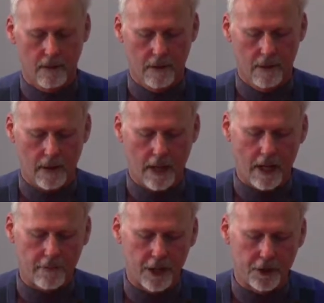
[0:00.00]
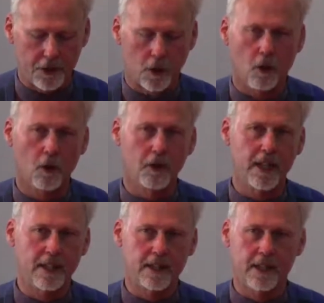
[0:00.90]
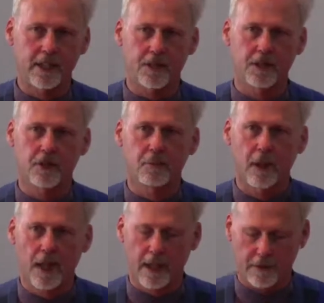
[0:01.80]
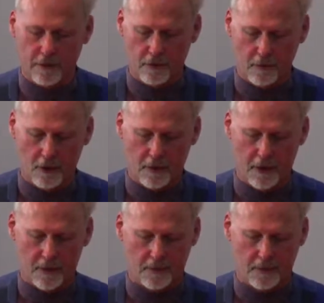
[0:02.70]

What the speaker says: And I invite you to hold these things in your mind for a moment.